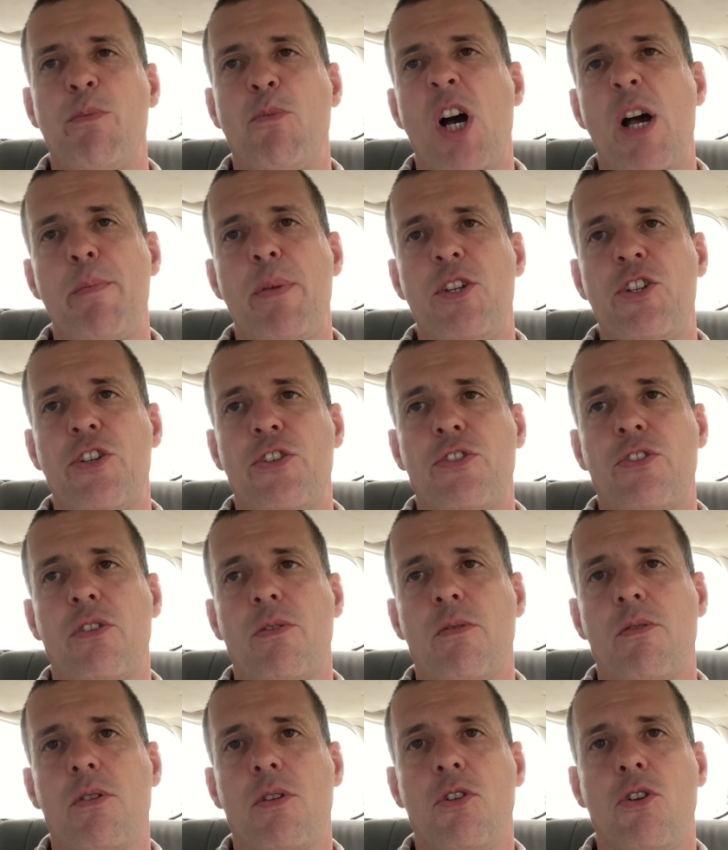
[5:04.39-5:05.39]
it might be
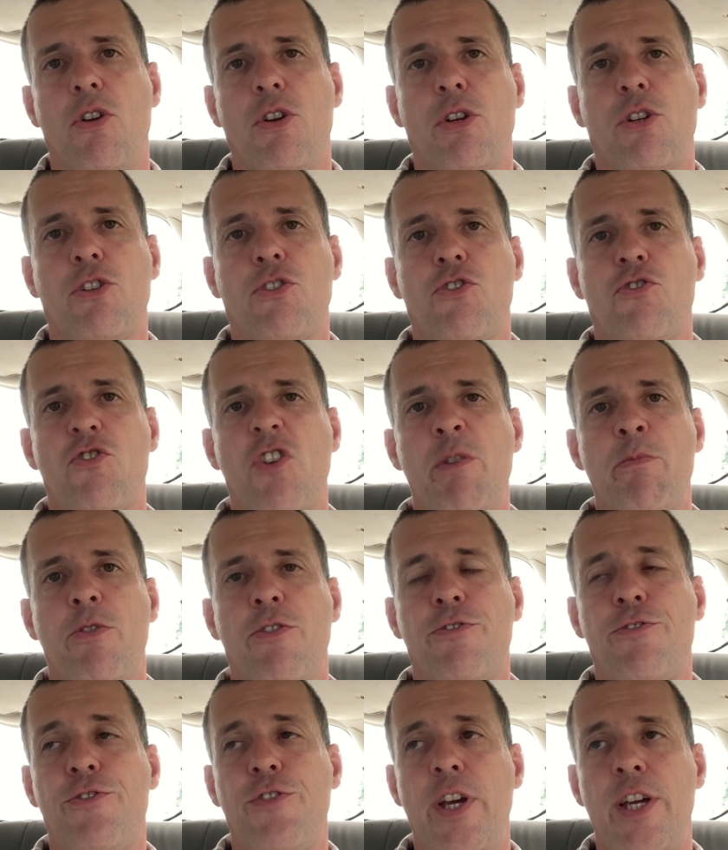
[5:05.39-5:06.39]
just, extreme
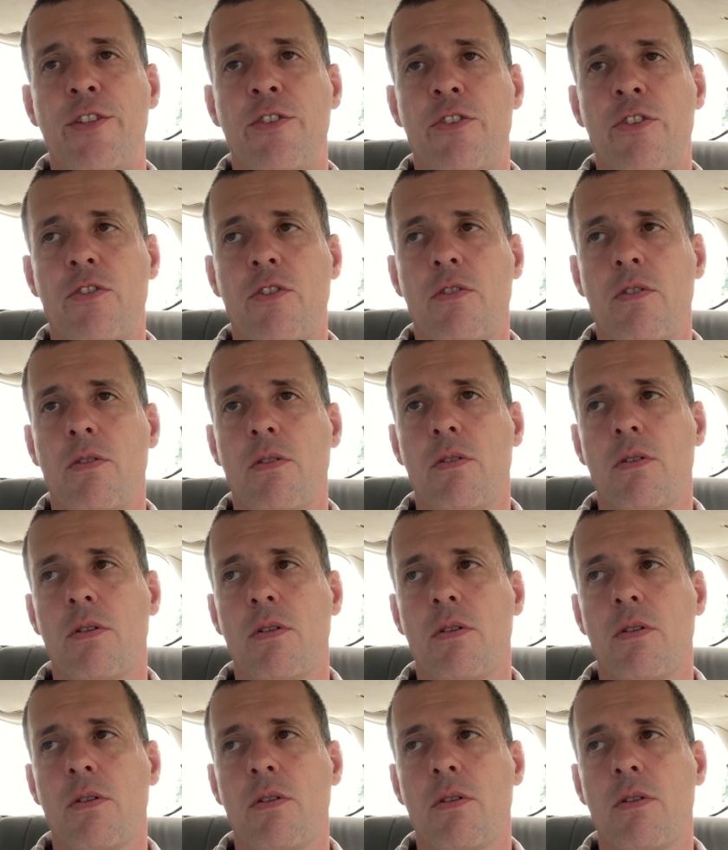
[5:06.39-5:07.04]
offense.